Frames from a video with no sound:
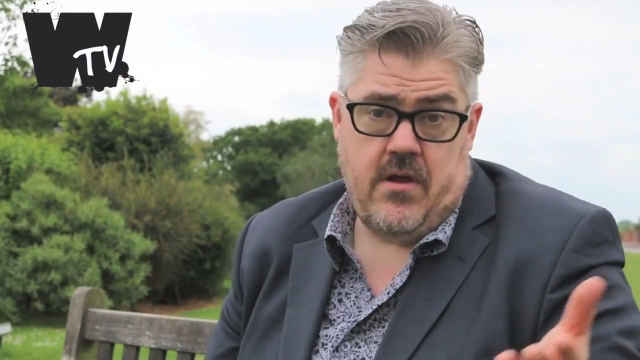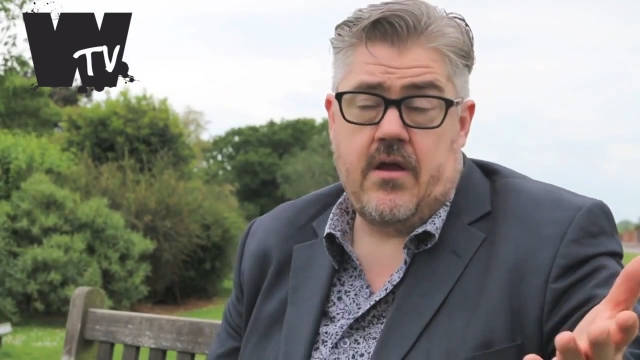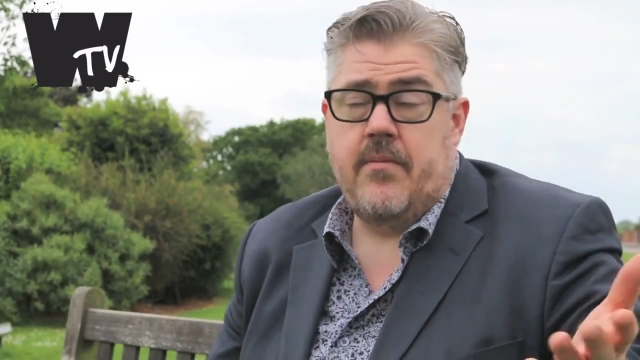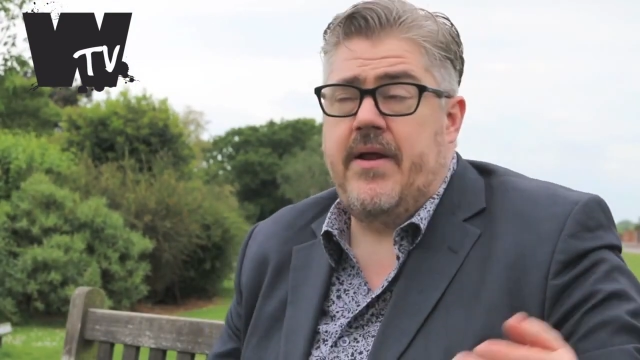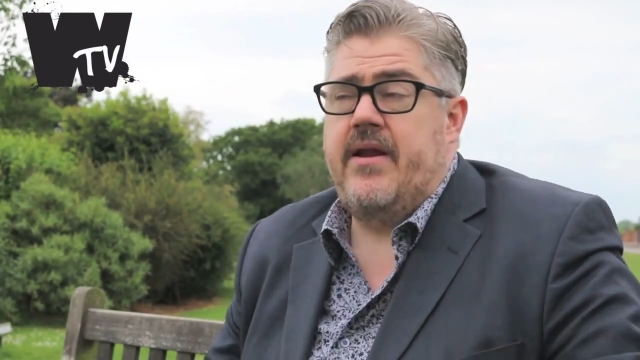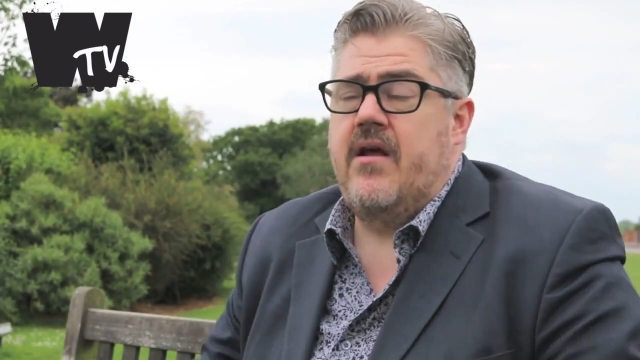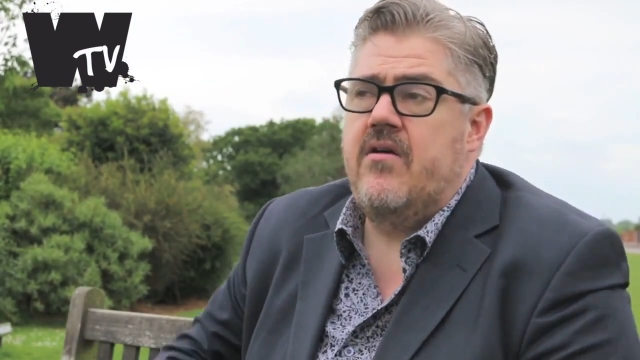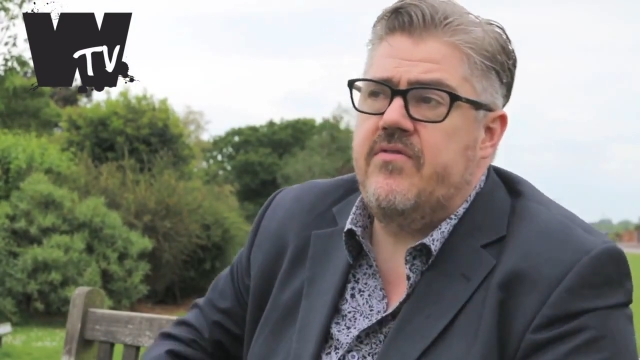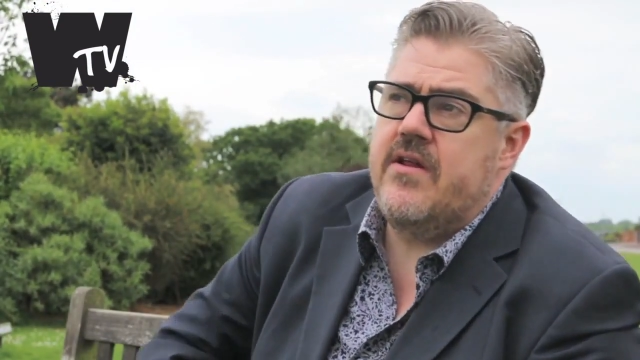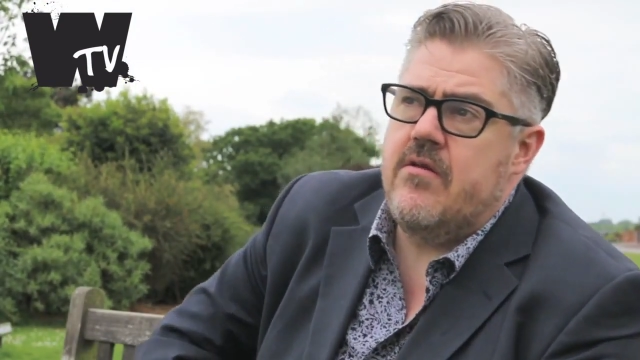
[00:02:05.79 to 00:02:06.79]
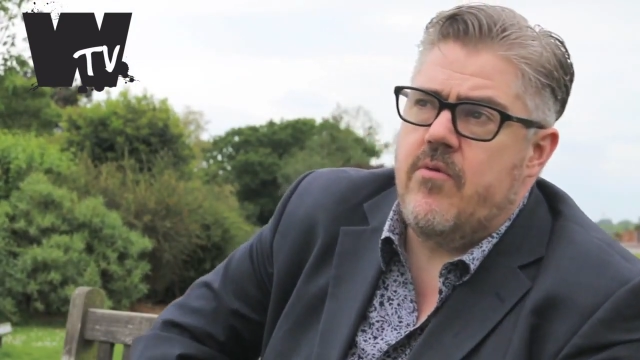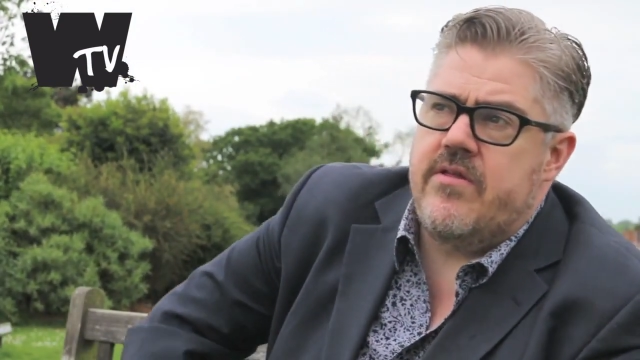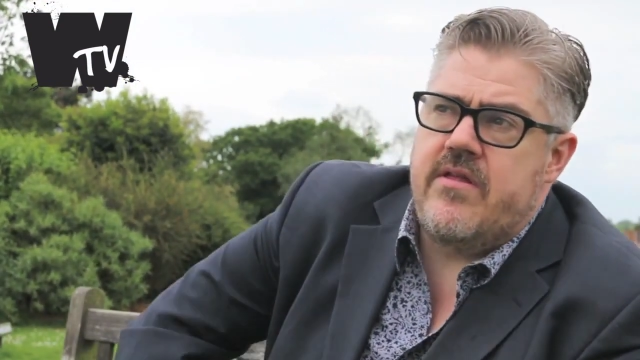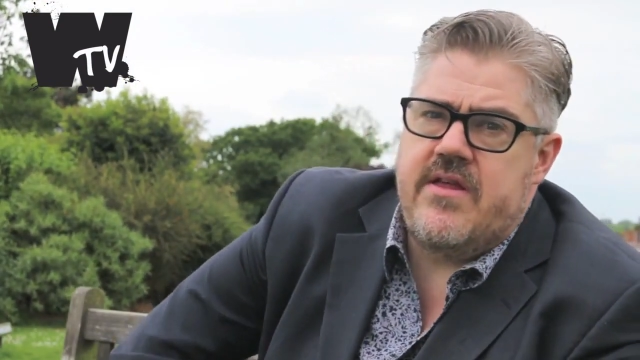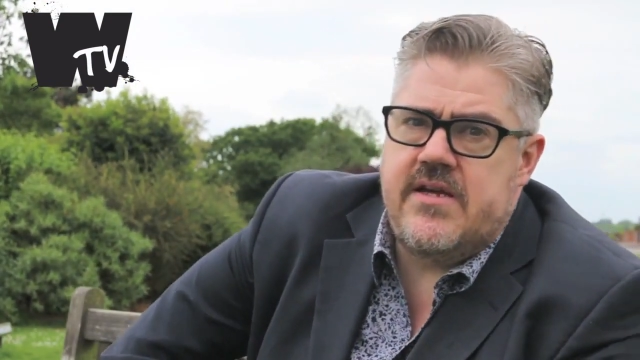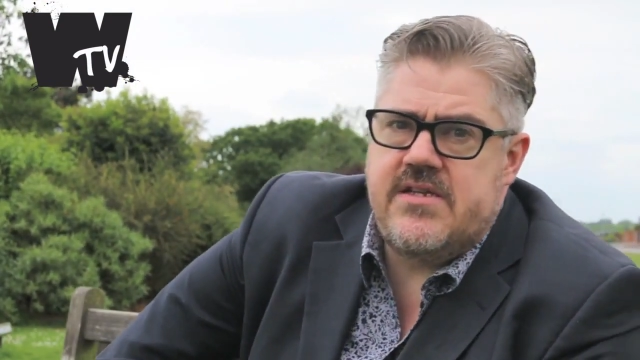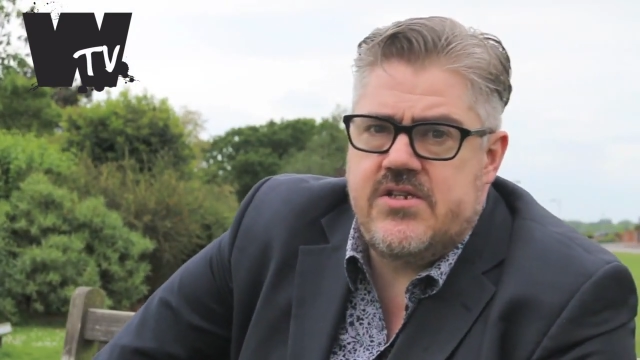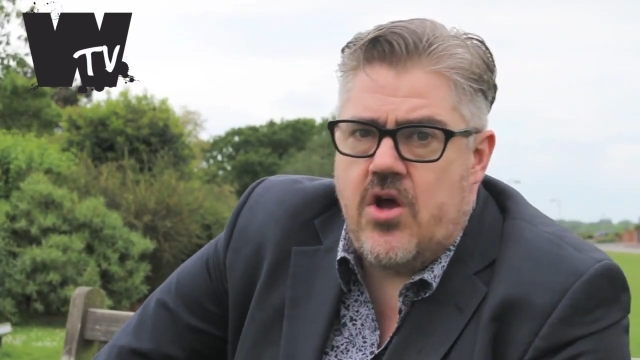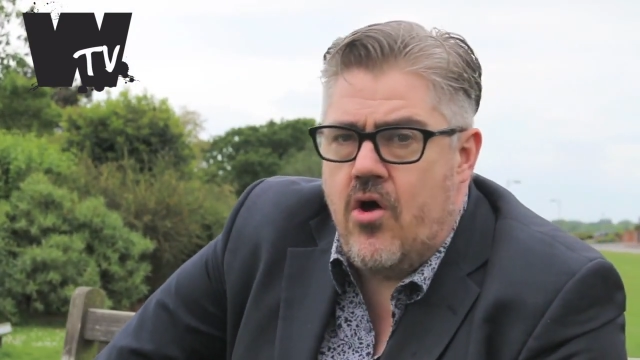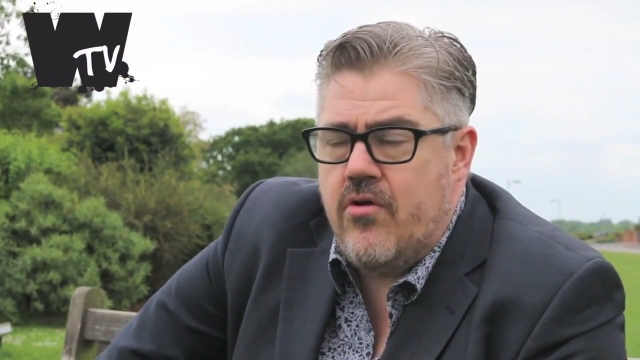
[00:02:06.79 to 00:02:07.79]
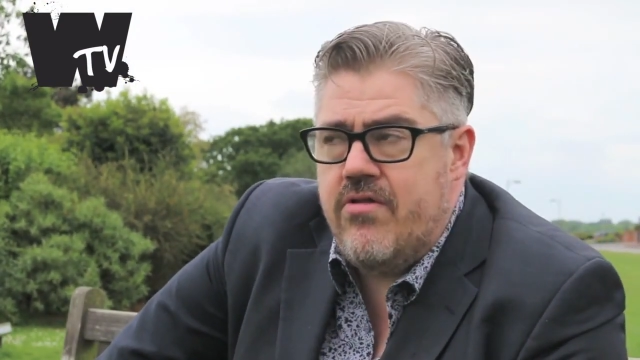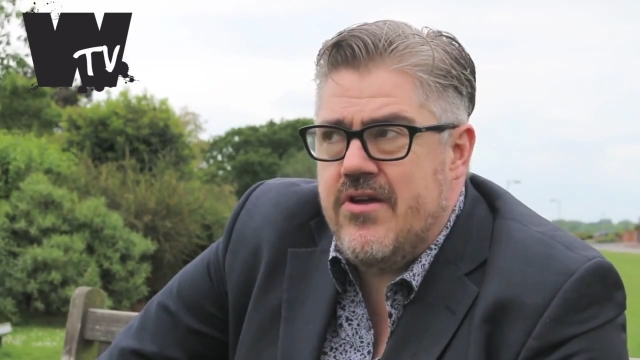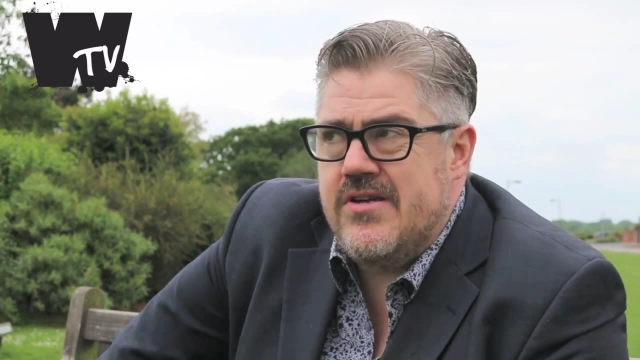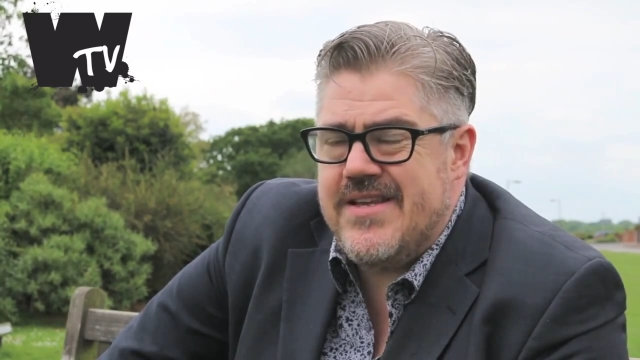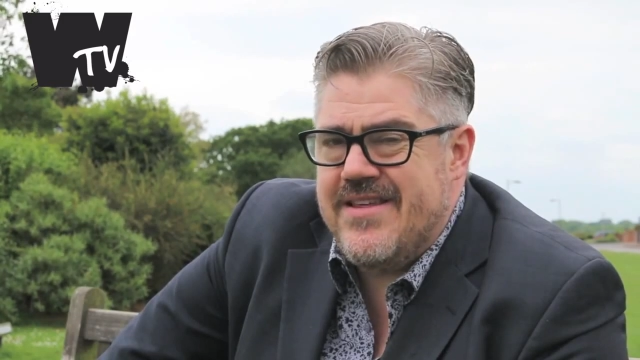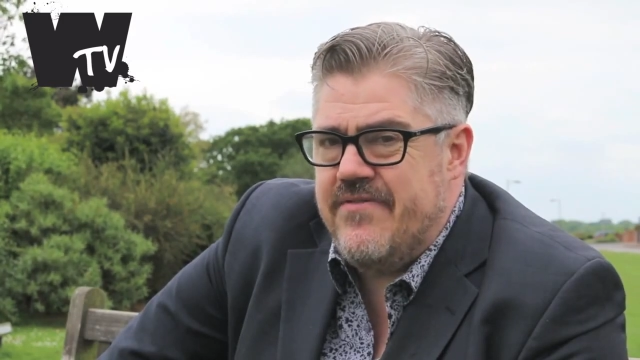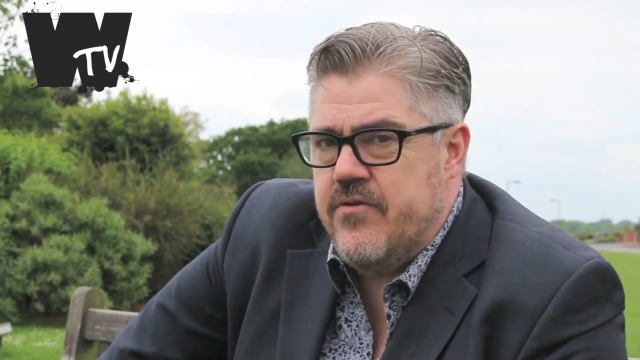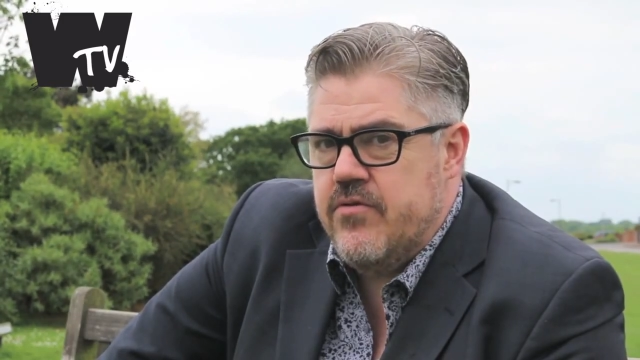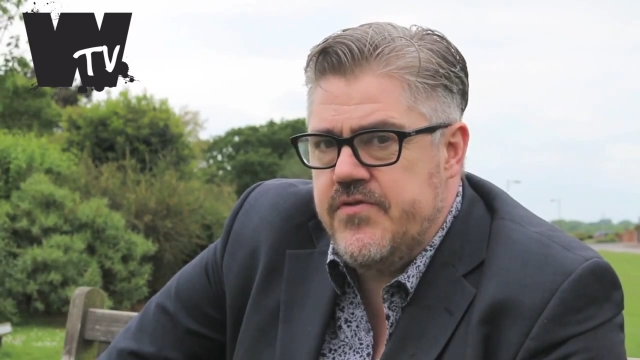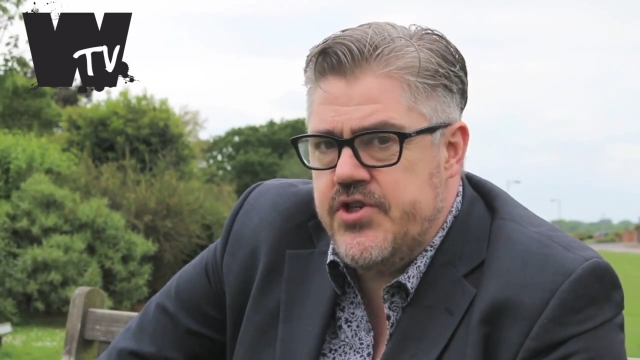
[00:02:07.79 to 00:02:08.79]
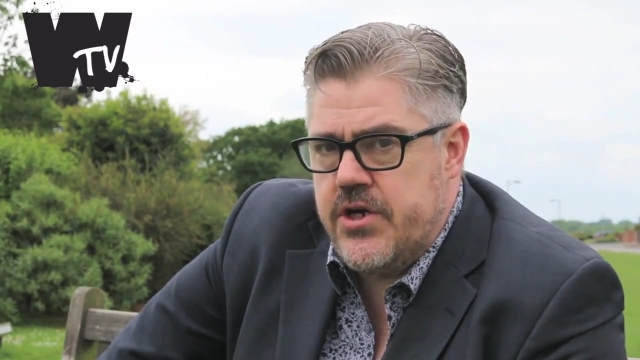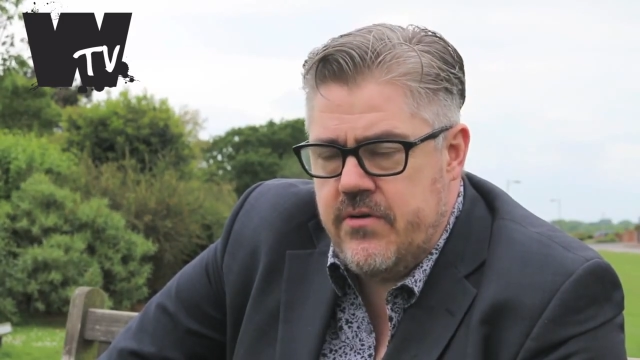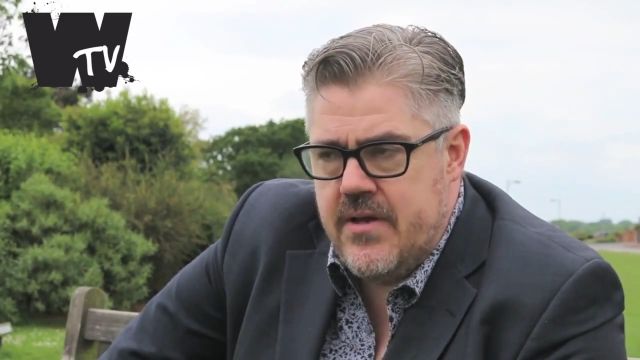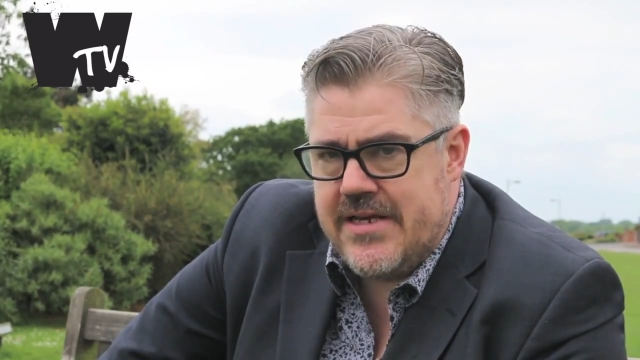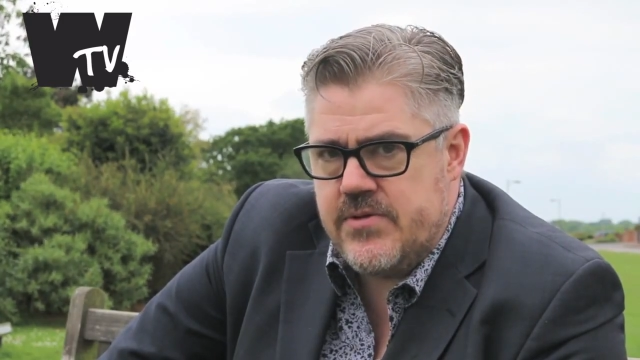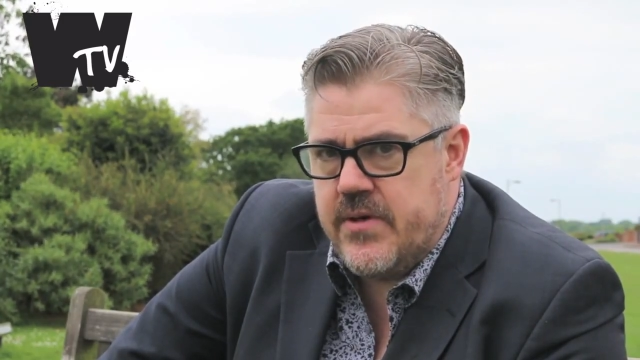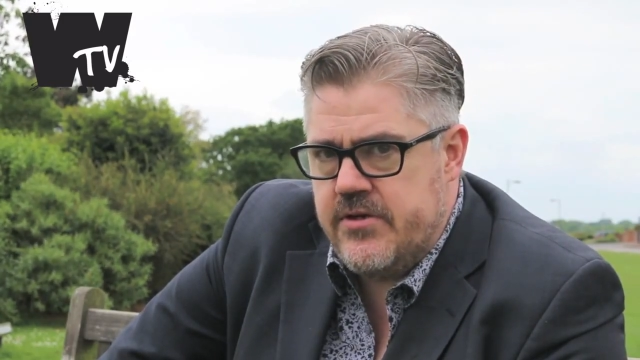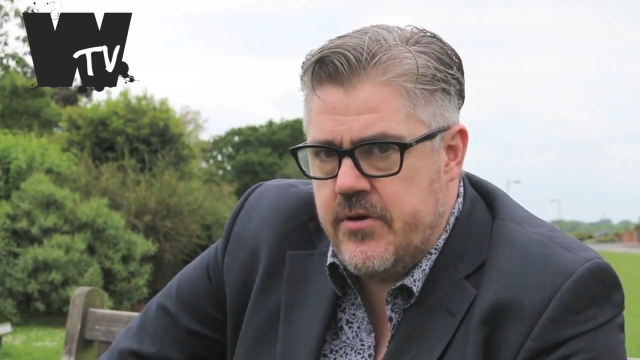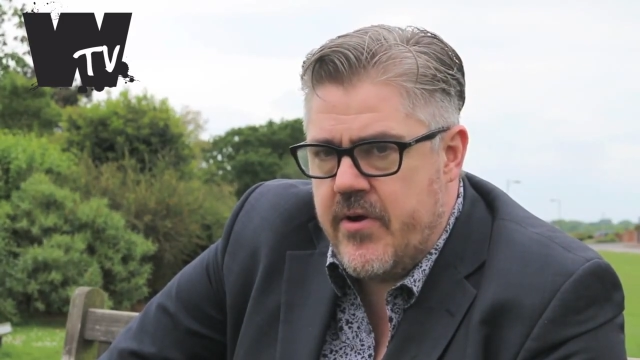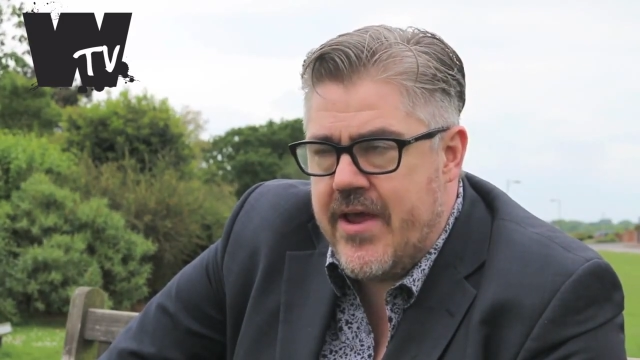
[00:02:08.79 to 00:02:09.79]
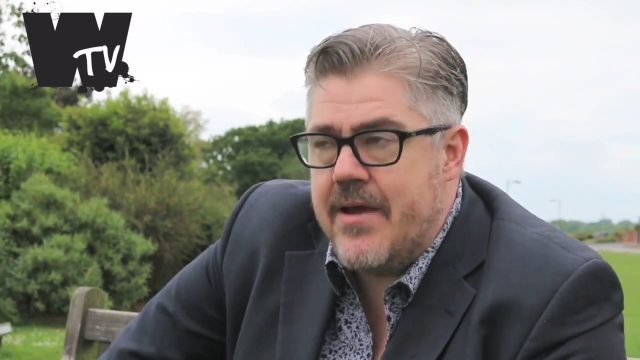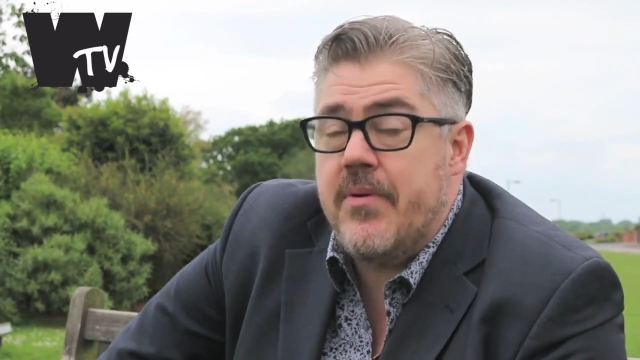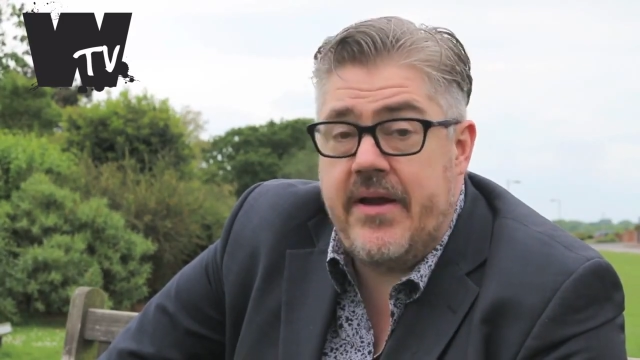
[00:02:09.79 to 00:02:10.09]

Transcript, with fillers: a complete laugh down at the Worthing Theatres on Thursday the fourth of June. And that's when I'm doing my gig.